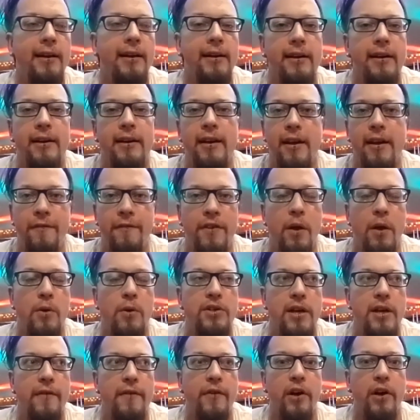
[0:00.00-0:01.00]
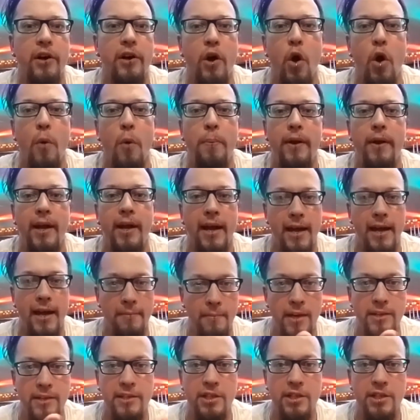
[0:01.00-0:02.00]
And if there was ever an opening,
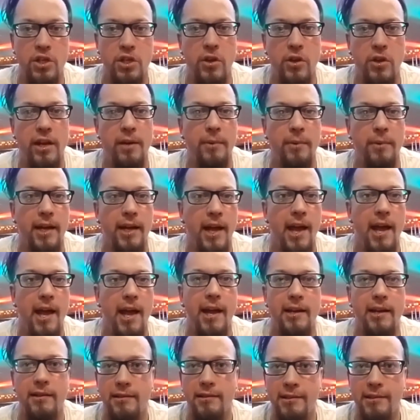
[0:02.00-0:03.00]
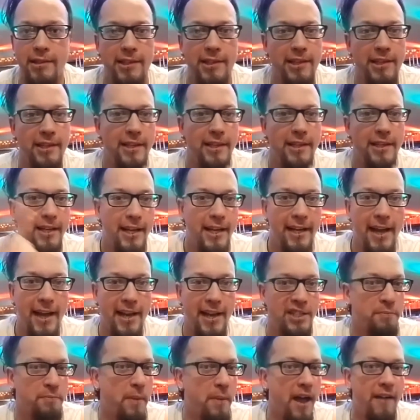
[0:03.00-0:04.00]
I'd message Creed like, "Hey, I got
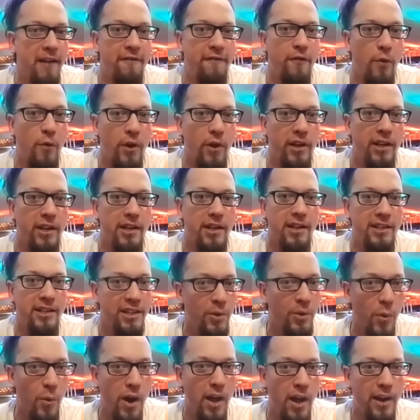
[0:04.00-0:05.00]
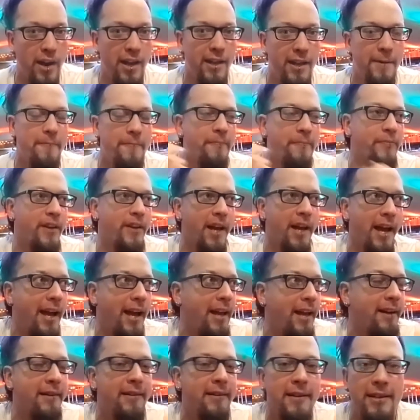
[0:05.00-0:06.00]
a spot for you. Do you want it?"
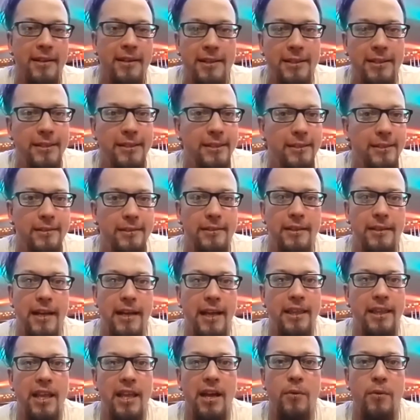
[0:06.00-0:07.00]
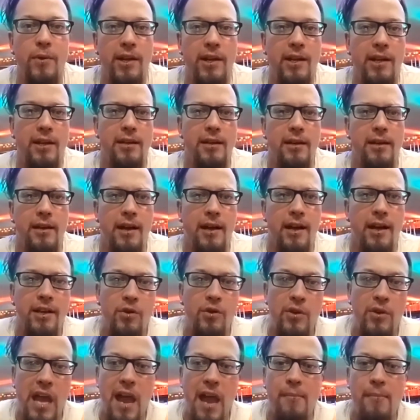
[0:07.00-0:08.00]
And I think
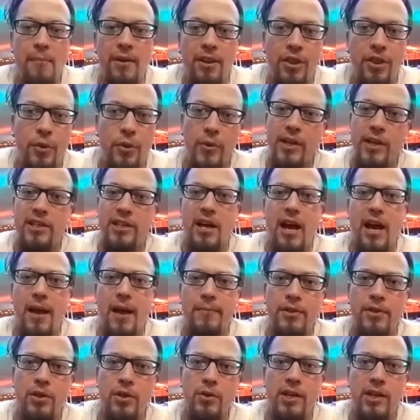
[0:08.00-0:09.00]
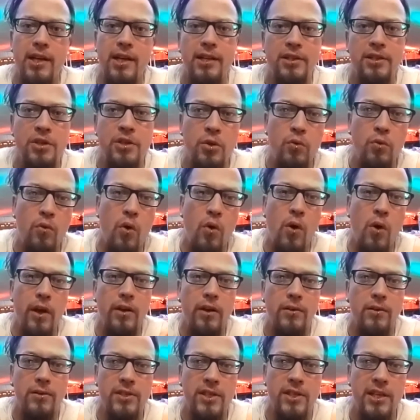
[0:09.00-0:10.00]
you came in 3 times. You did 2
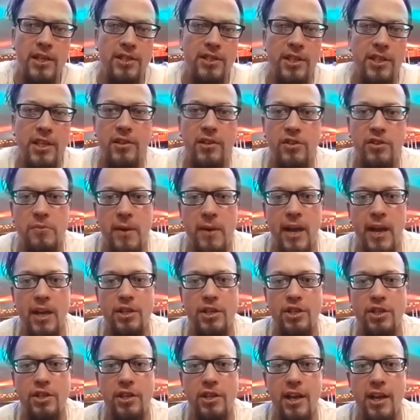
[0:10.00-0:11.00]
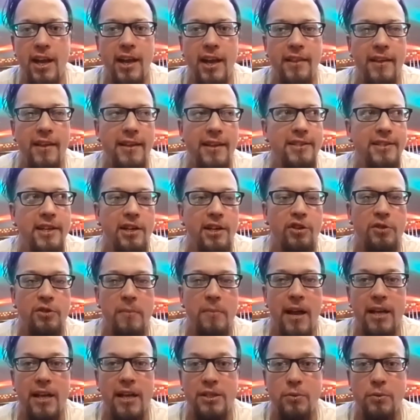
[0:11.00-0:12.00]
Royals and a singles match, and that singles
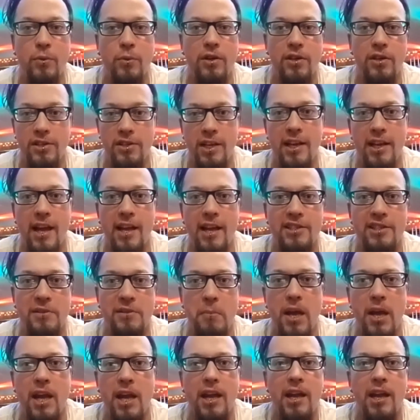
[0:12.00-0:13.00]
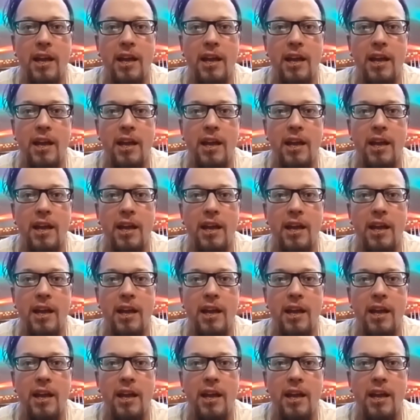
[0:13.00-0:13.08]
match was against me.